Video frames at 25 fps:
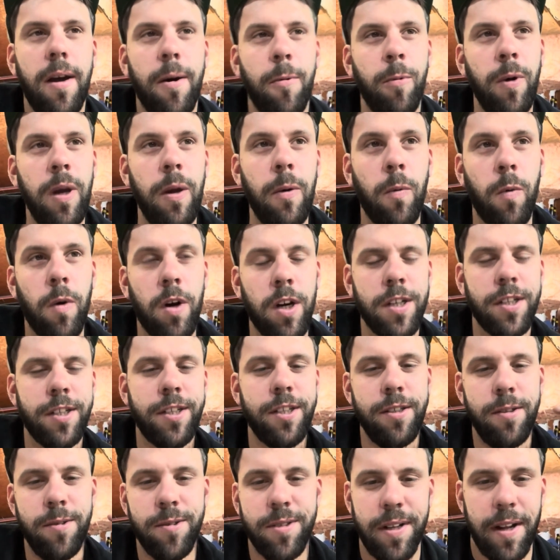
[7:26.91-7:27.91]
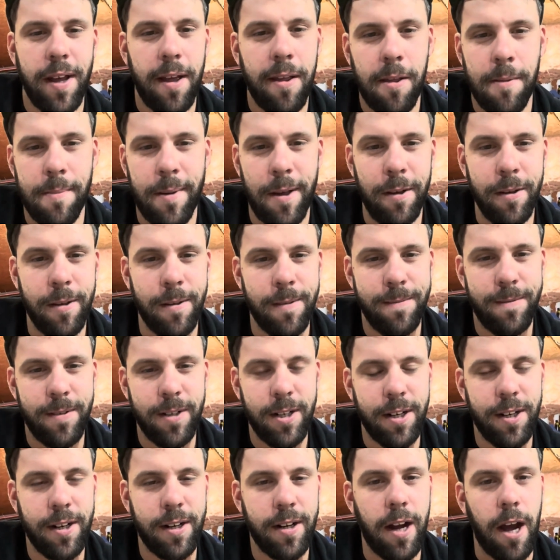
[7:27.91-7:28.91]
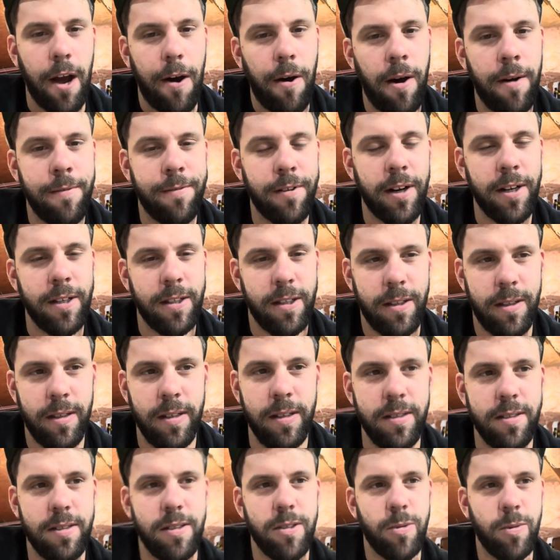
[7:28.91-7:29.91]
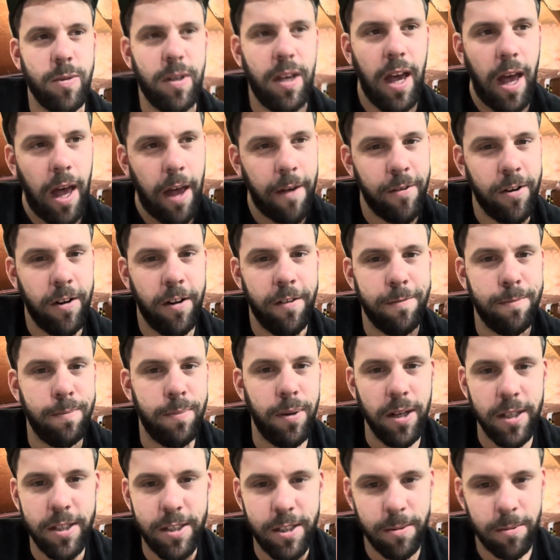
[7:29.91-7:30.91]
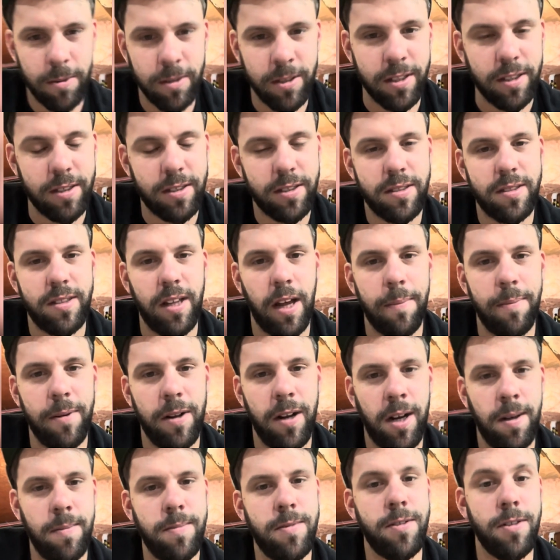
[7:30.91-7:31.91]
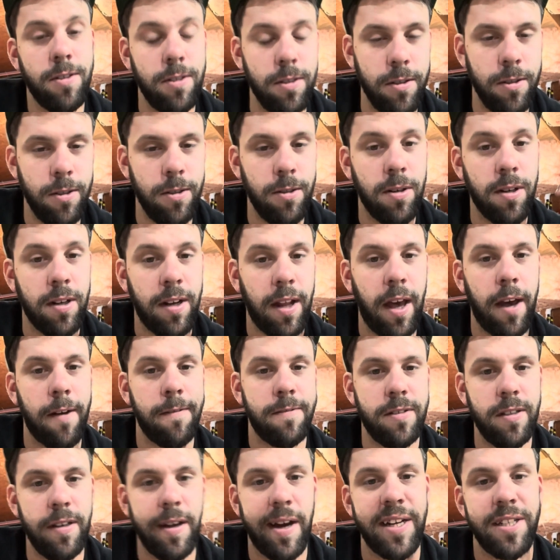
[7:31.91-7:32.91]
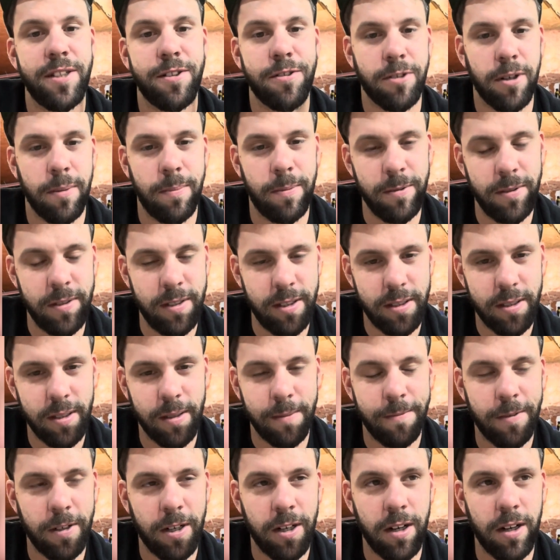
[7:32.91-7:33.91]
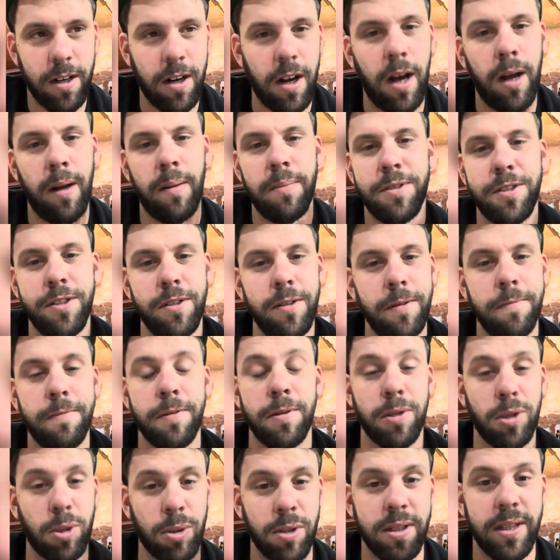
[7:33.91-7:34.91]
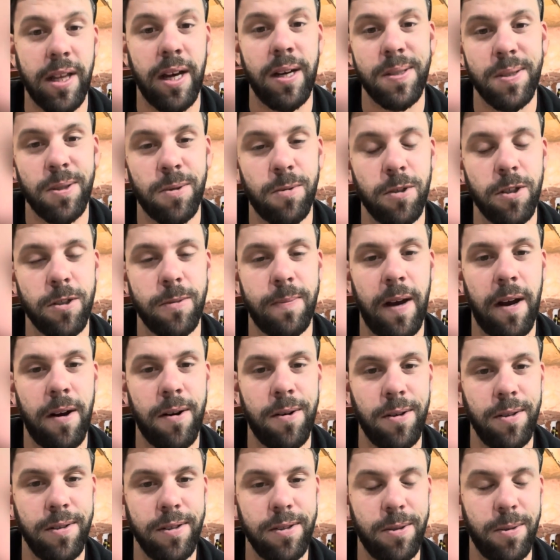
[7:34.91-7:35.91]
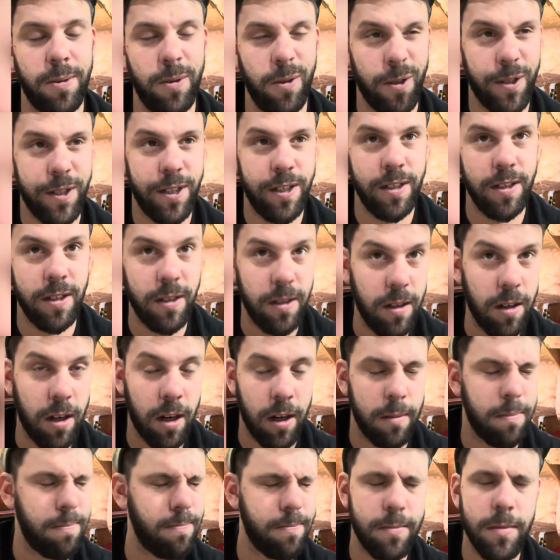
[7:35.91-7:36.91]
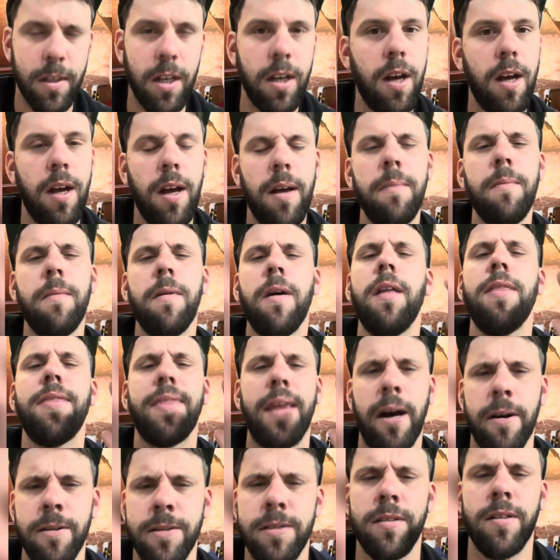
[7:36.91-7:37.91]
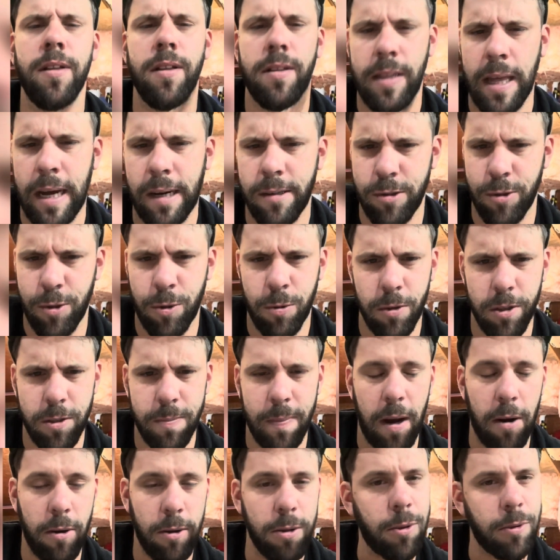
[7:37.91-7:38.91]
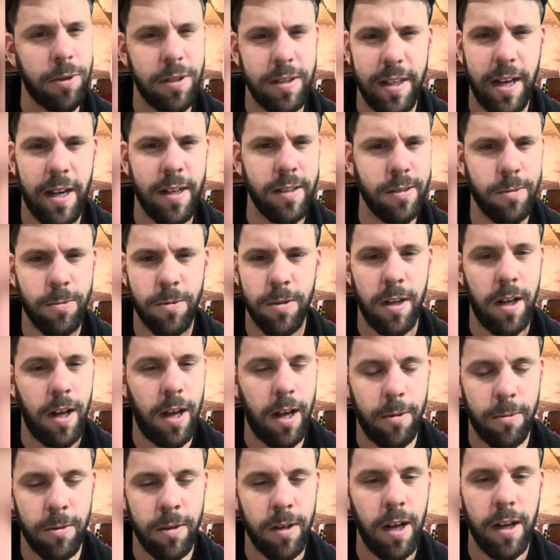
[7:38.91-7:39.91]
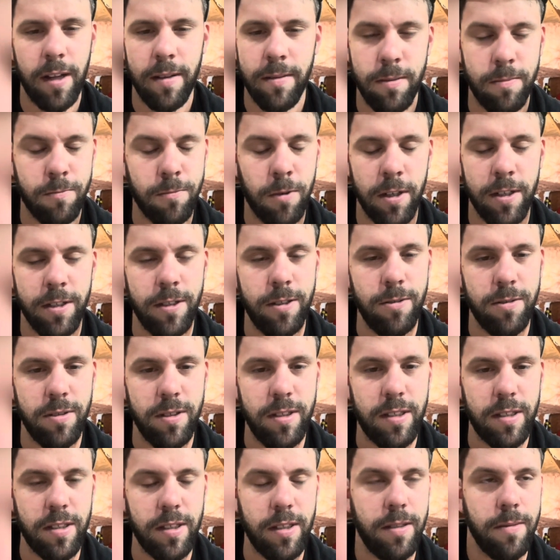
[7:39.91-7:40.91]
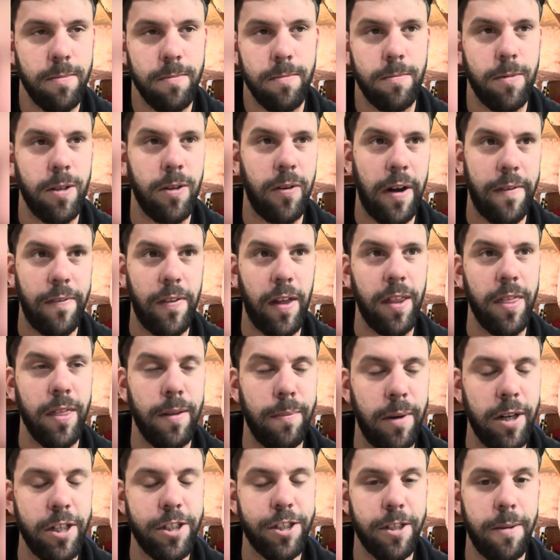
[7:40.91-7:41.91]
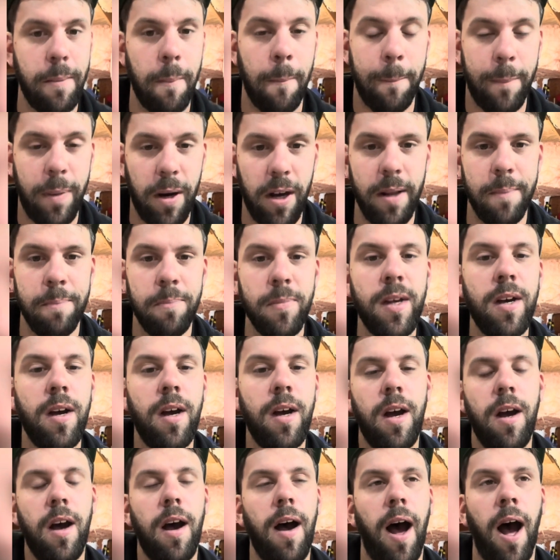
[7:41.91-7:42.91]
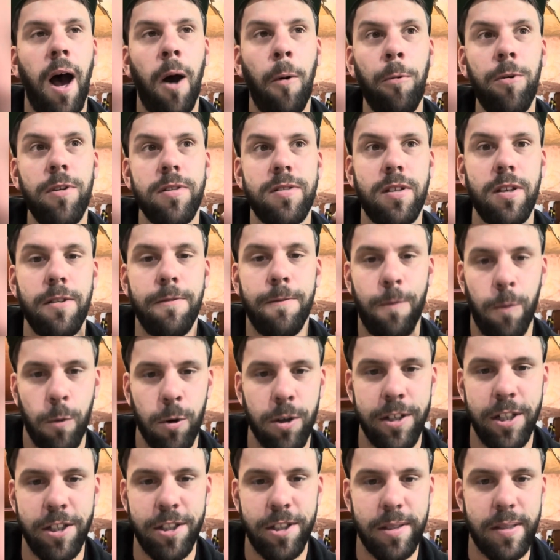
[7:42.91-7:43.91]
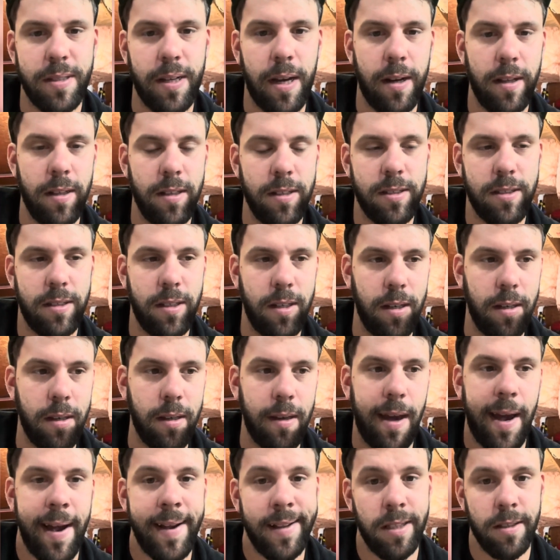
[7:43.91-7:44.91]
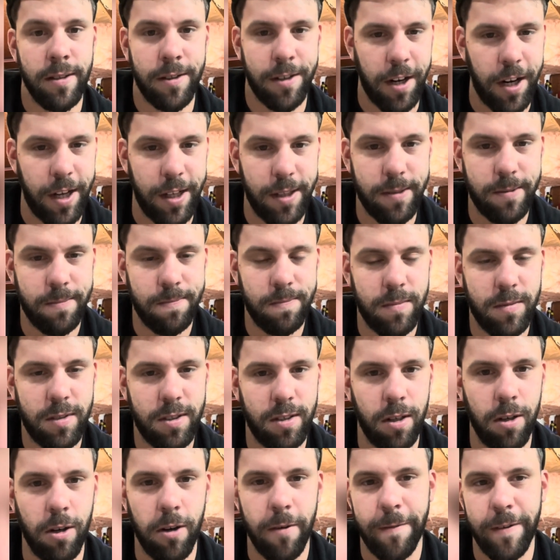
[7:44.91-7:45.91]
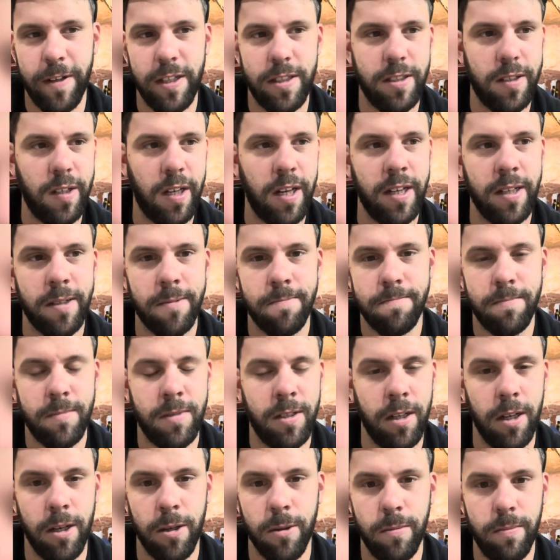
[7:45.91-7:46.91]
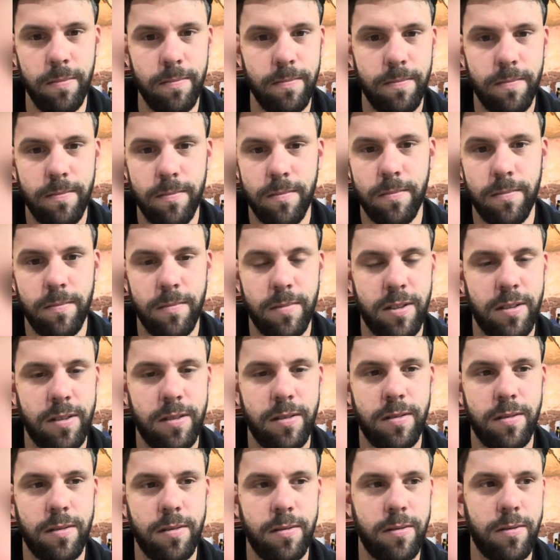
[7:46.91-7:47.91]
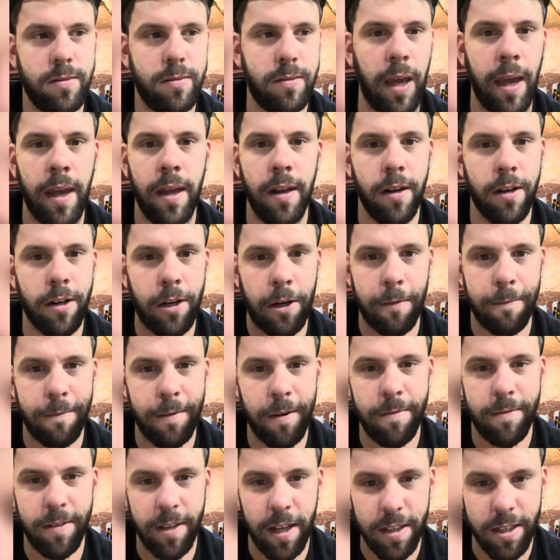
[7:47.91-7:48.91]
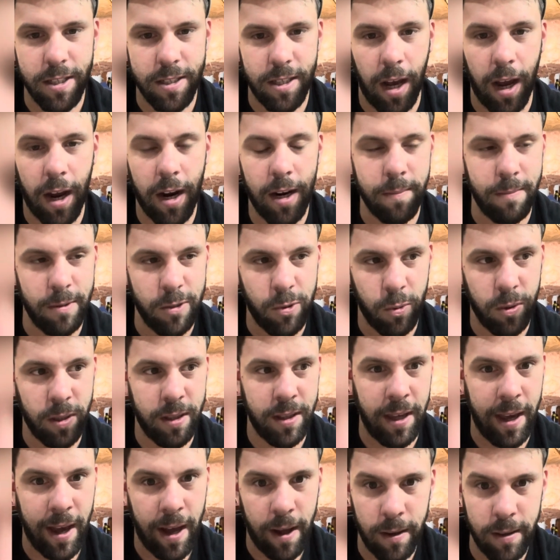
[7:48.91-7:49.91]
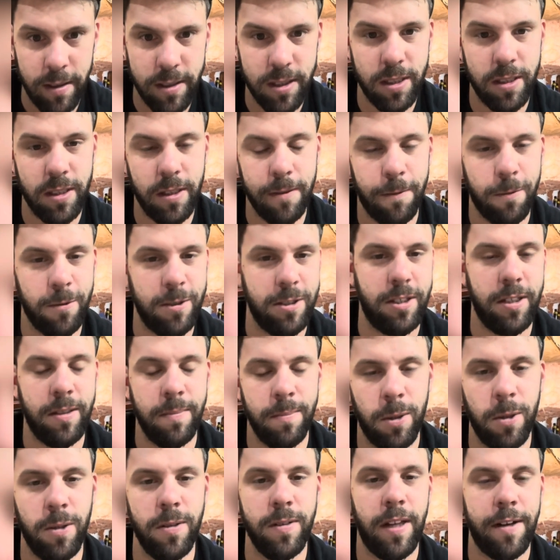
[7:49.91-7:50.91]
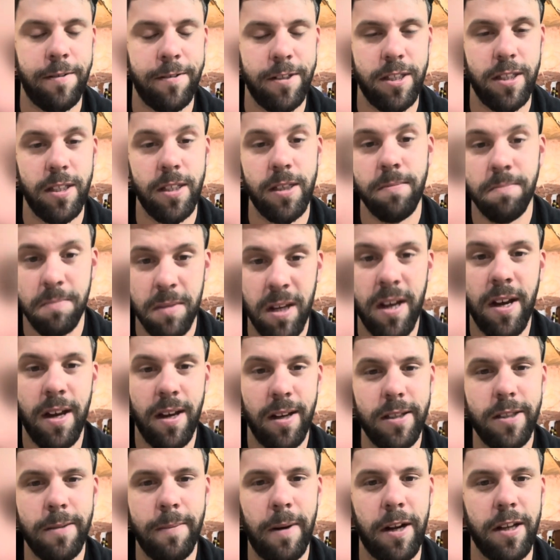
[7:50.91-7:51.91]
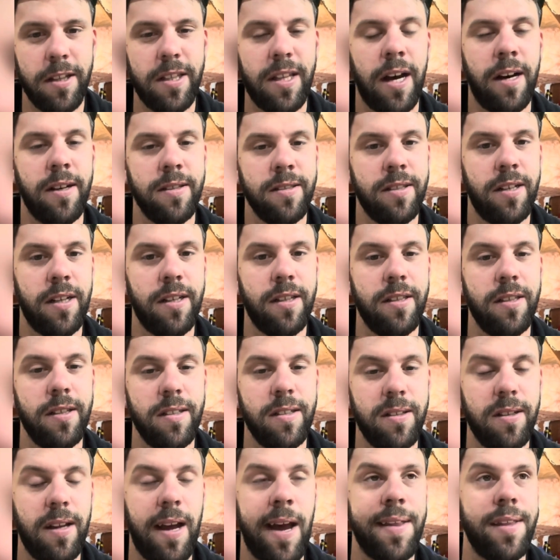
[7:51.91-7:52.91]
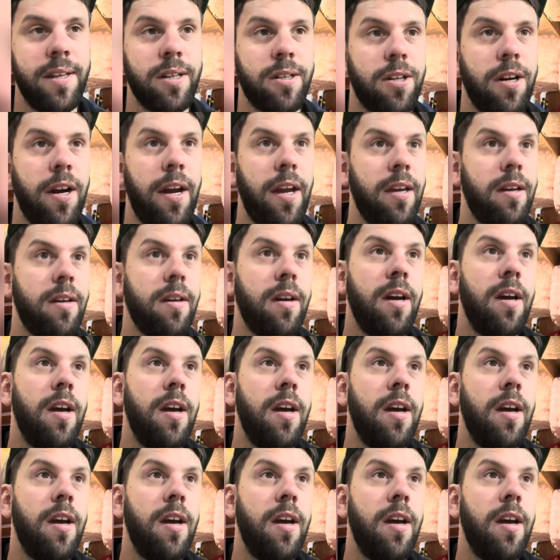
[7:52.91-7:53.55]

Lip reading: We were going to use an LML converter. However, I think since we have enough budget, we're going to step it up to an FTI triple disc converter. I'm shooting for 3,000 horsepower on this whole ordeal, or 1,000 horsepower. 3,000, we're not running UCC. We don't have that in the budget. But I want to see 4 digits out of this thing at the crank. So if it's like, 850 at the tire between the Allison, the 14 bolt, and everything, it's about 1,000 at the crank.